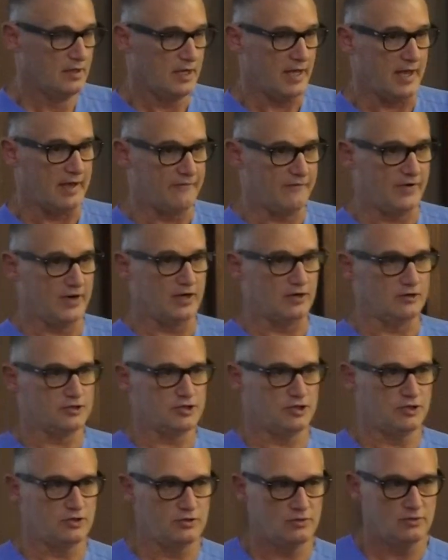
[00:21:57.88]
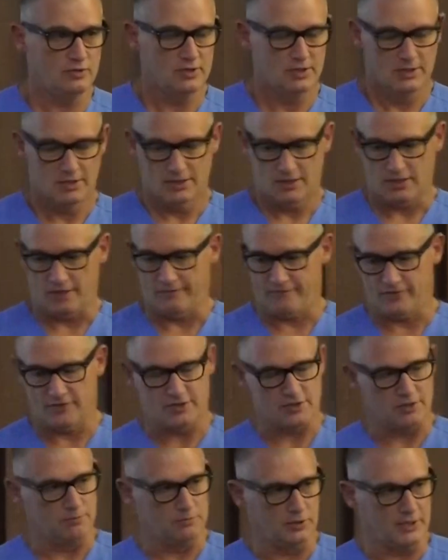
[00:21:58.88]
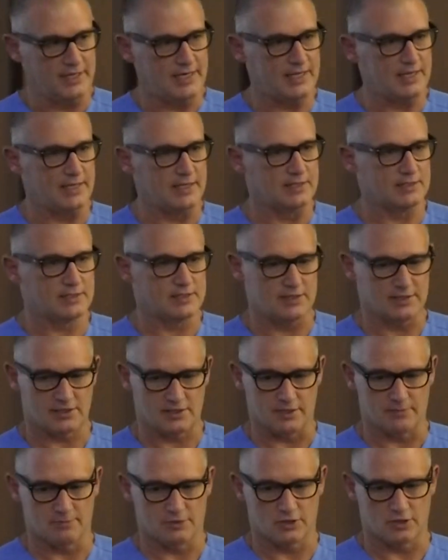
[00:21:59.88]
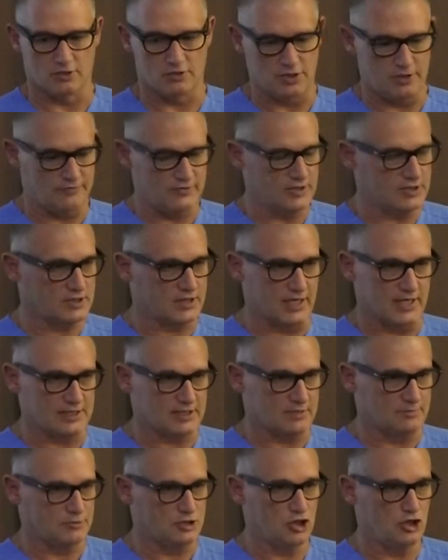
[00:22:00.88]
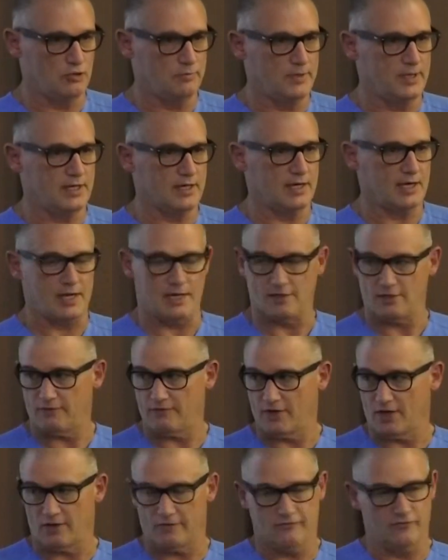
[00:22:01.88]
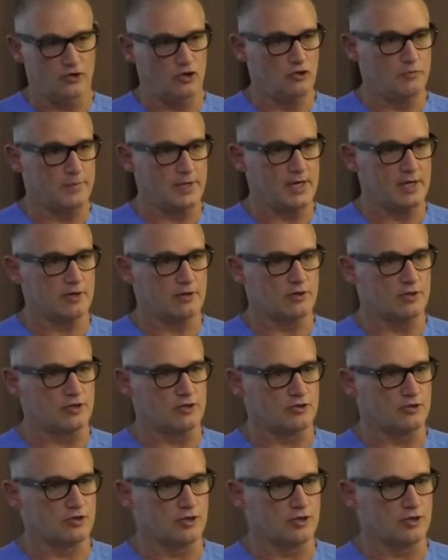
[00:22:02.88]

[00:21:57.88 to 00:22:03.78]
FiO2, if it's a bleed-in system, so you've just got some tubing and you've got a flow meter and you're